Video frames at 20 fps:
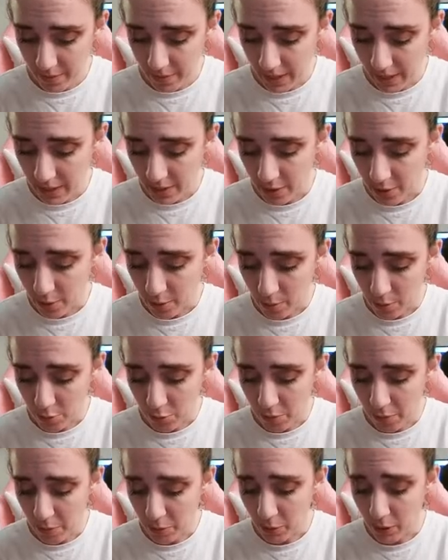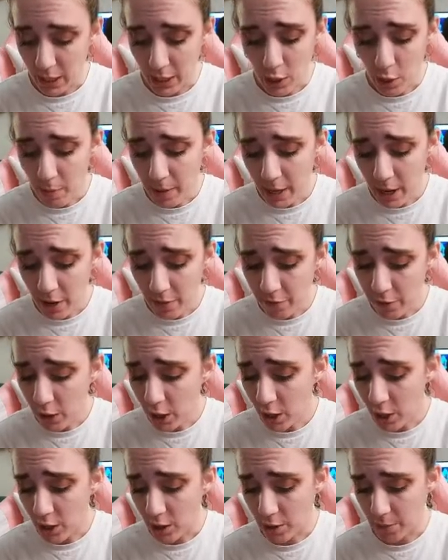I know, most people are like, oh my god,
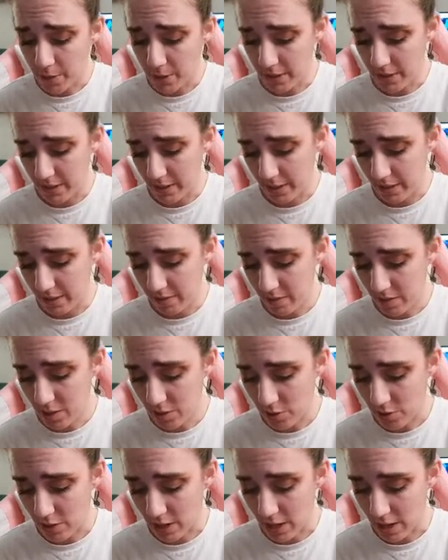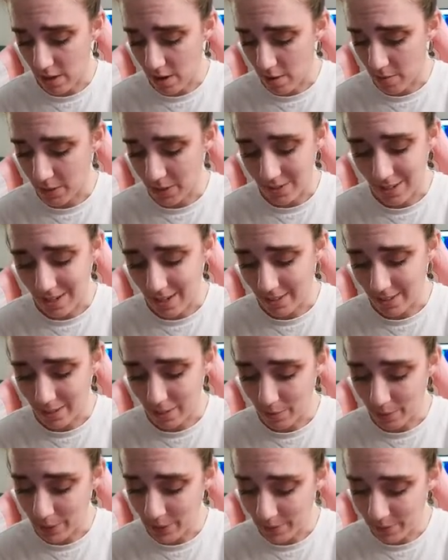fall! But, like, fall's great and all, but it's not
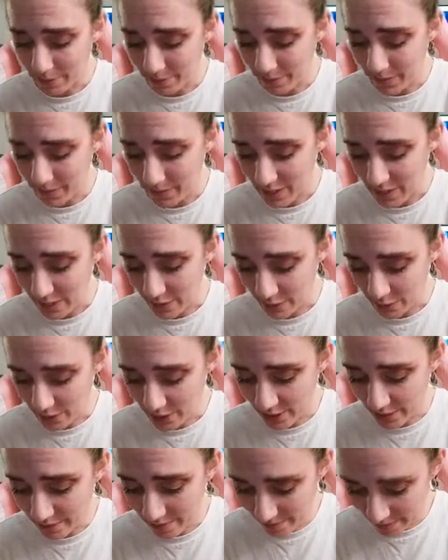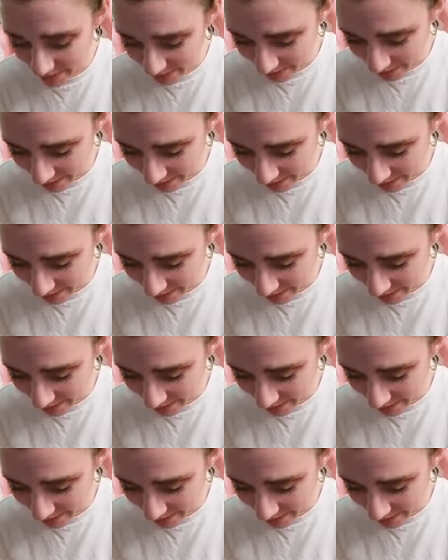summer. It's not as good. It